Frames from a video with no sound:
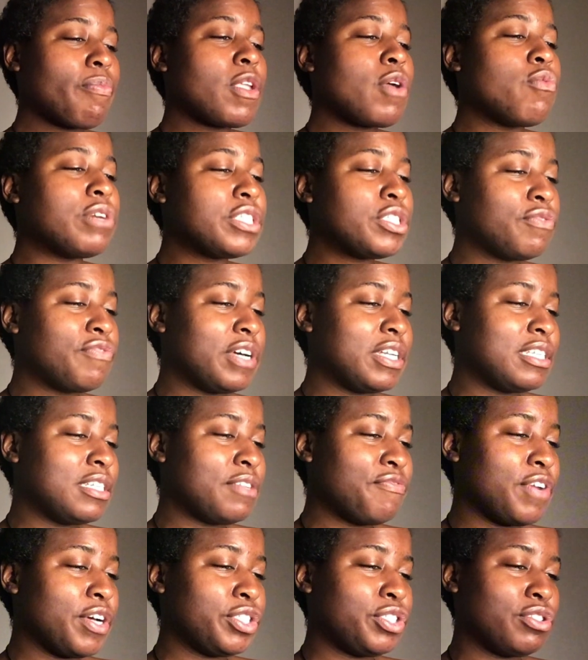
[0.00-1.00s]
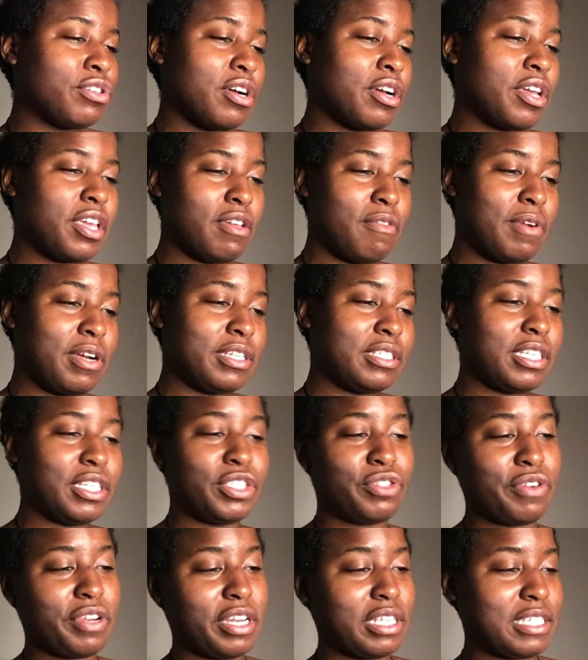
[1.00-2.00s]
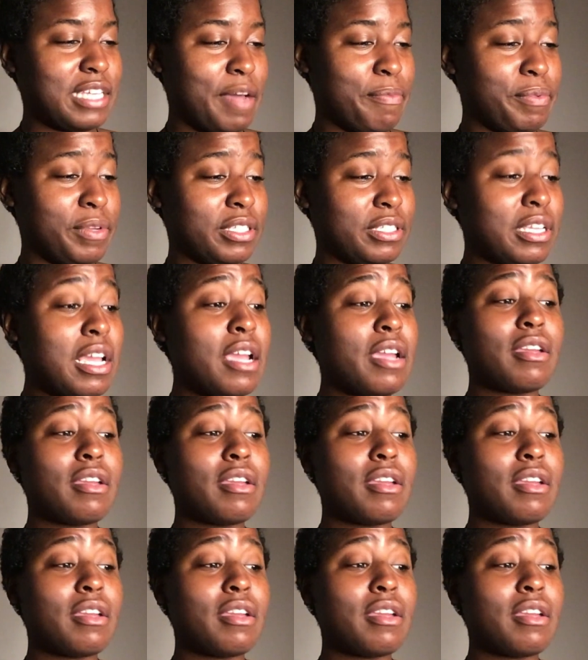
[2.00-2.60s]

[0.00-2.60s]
Once you've identified strong keywords and trending topics,